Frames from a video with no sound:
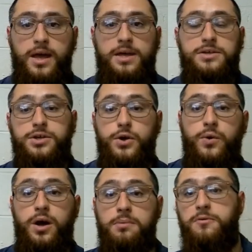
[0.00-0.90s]
Okay,
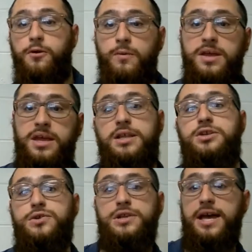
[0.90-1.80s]
so before we get
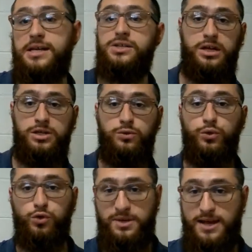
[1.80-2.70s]
into the next section,
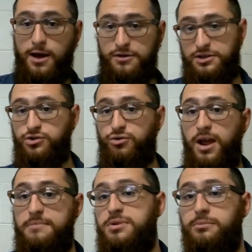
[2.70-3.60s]
which will be how we
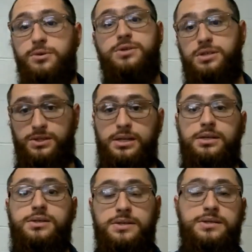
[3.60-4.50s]
describe numbers in
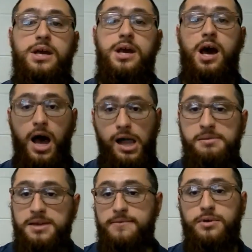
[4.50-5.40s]
sentences,
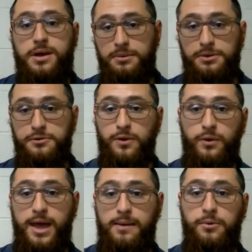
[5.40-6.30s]
let me give you a couple new
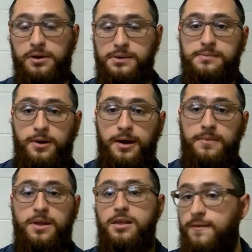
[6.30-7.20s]
vocab words. All right?